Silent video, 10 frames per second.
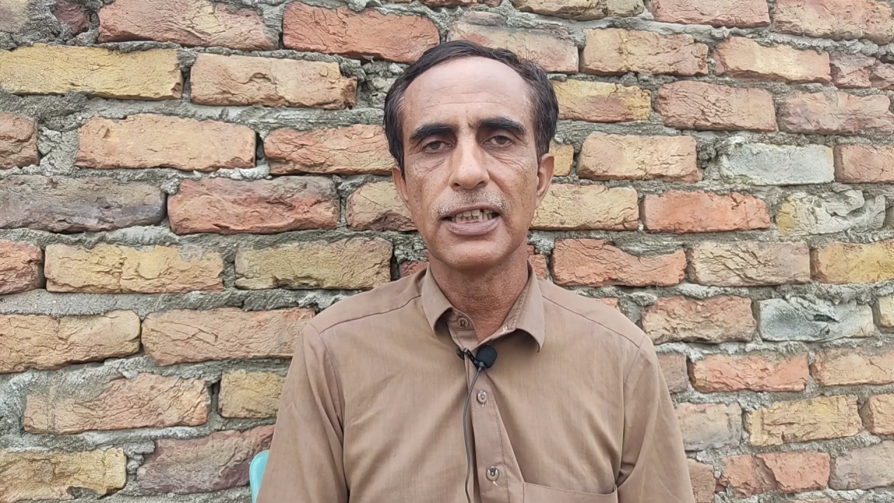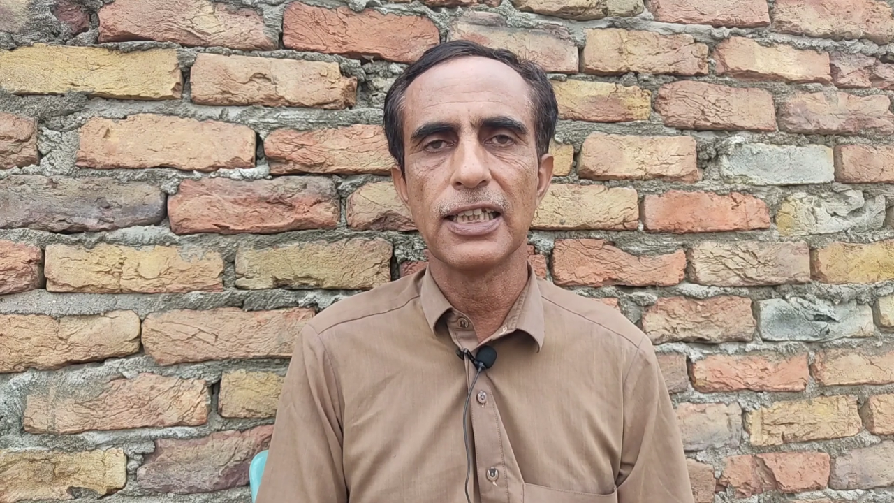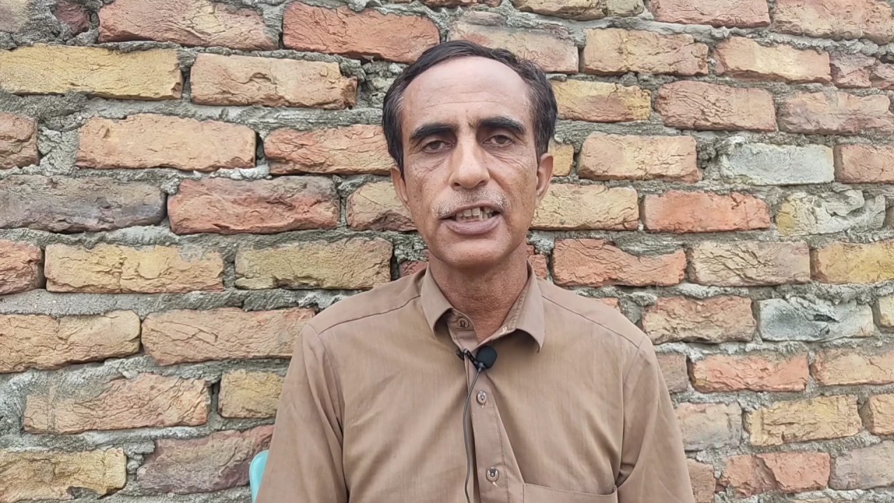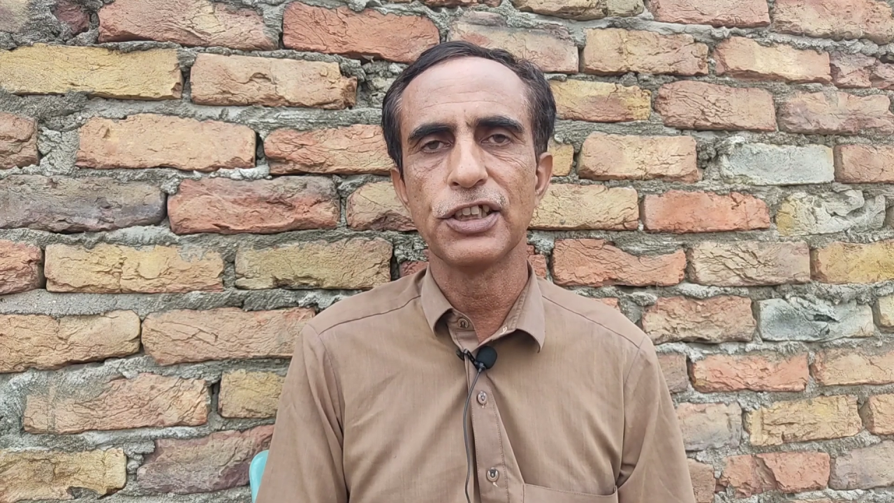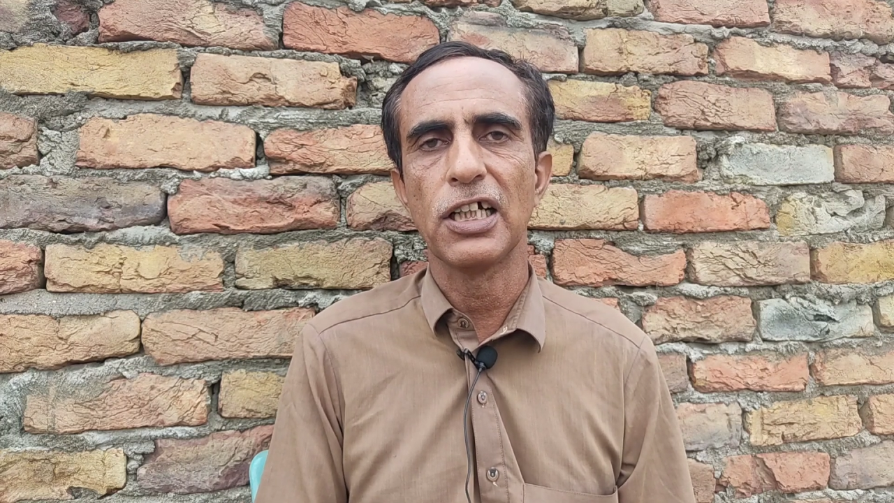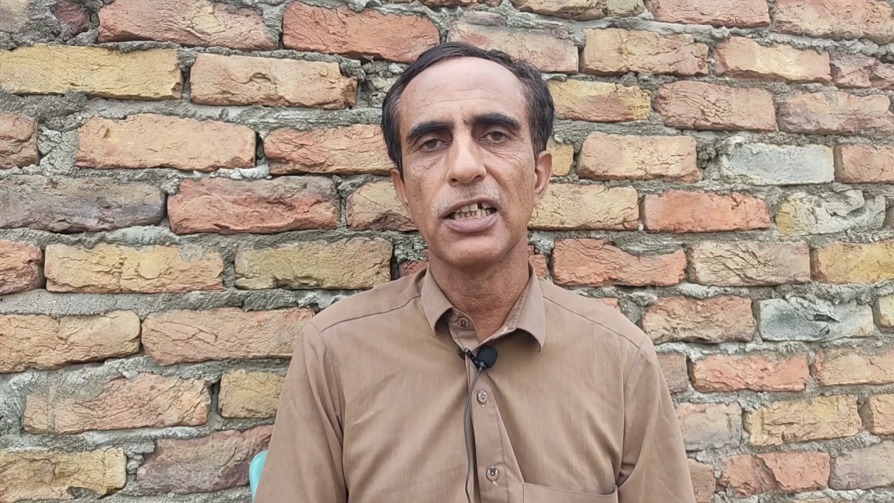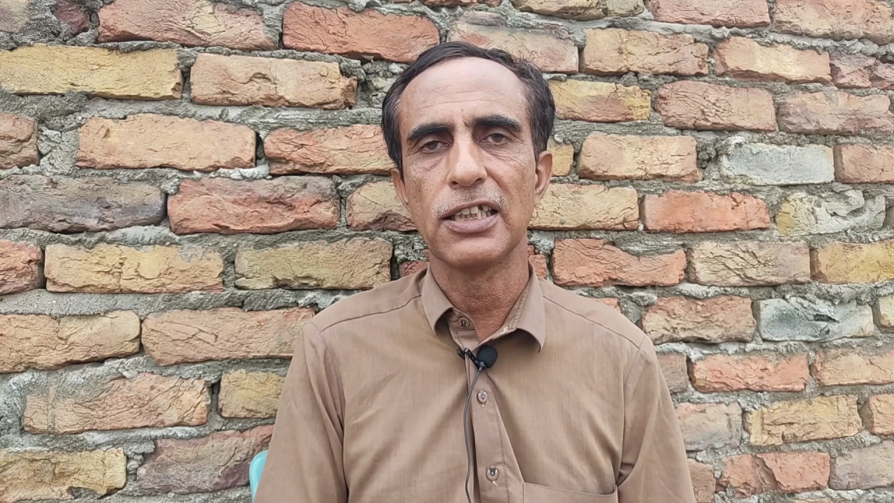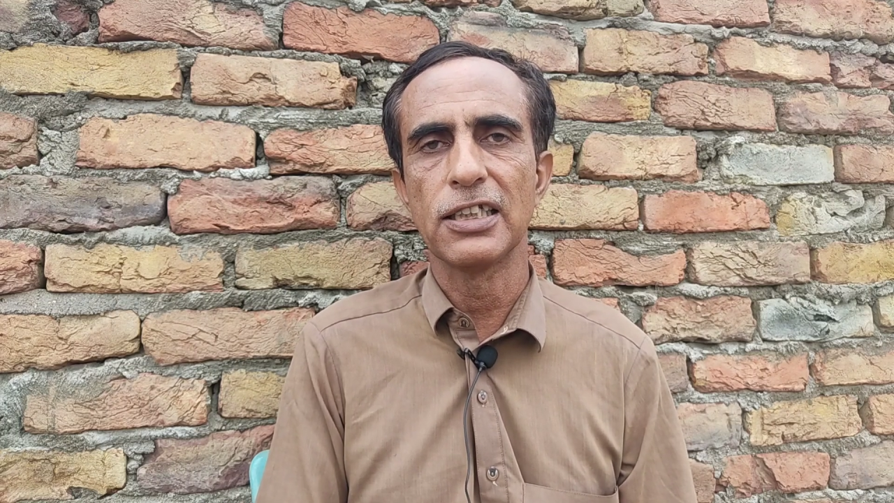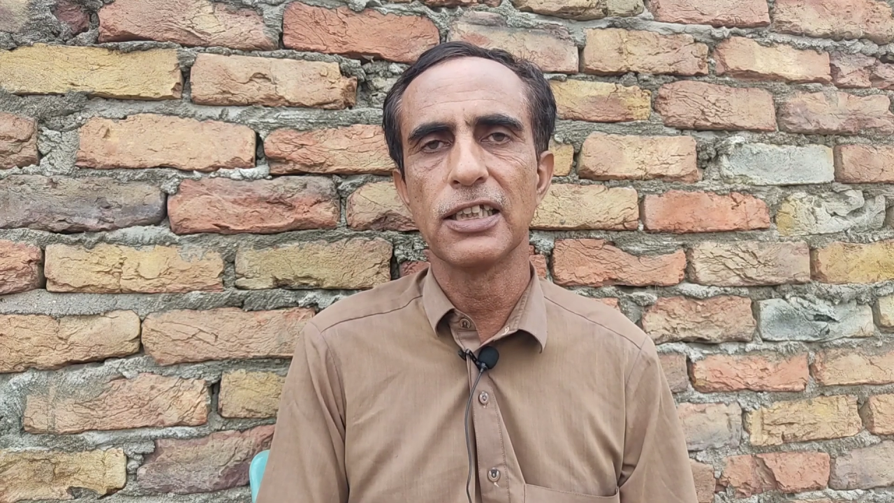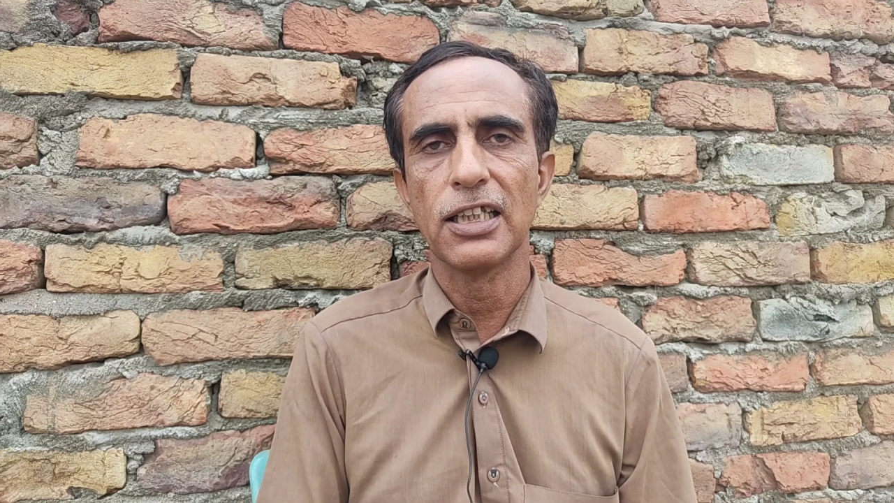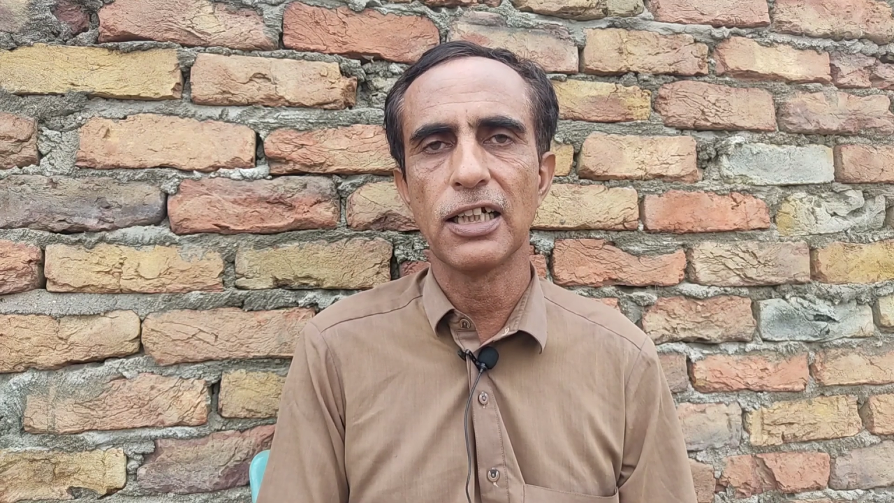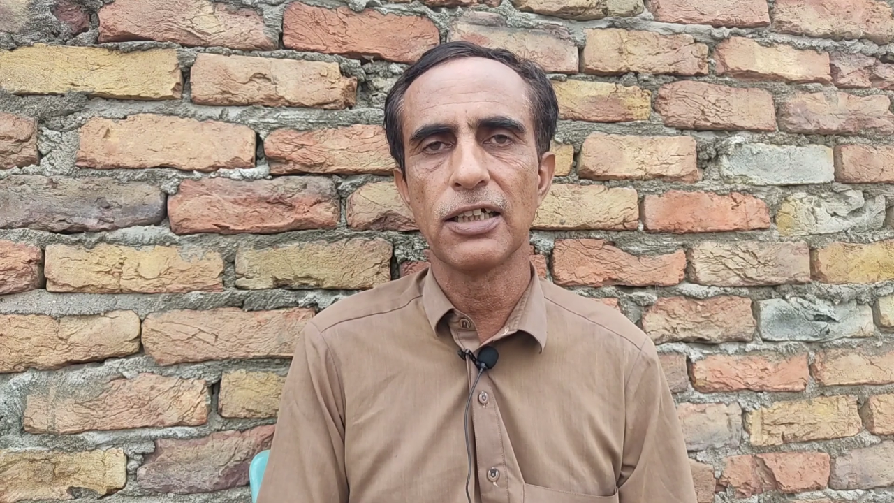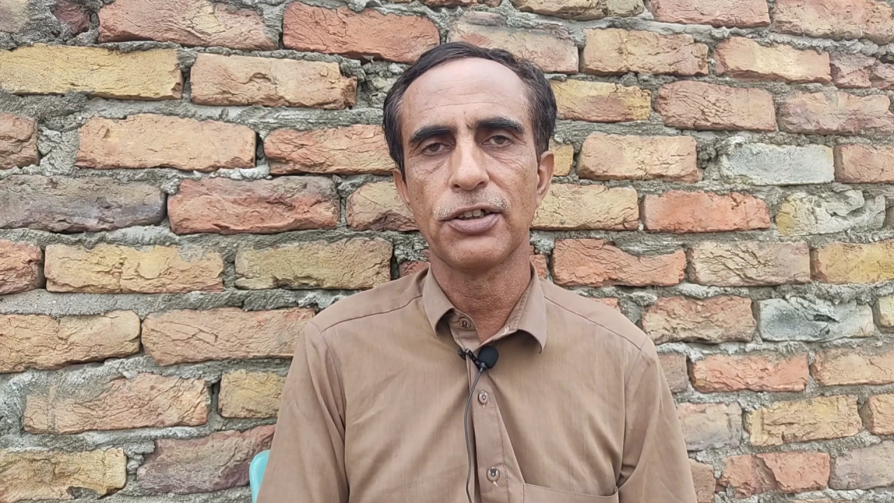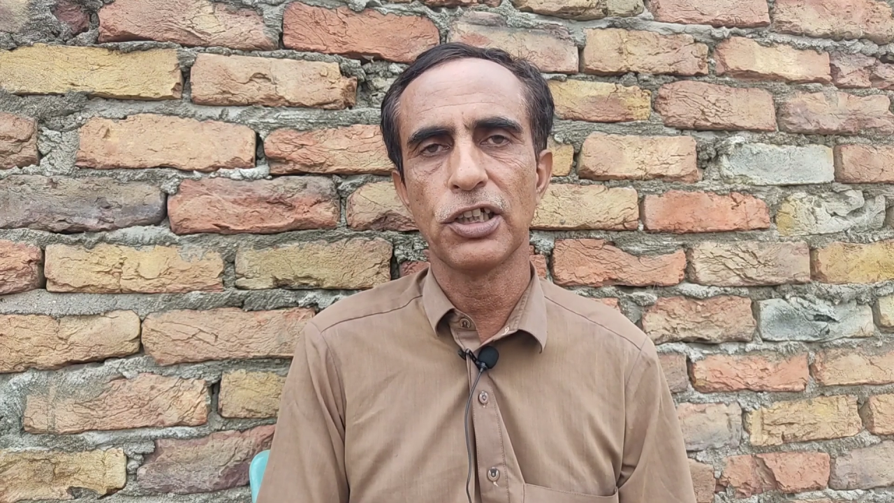English or any other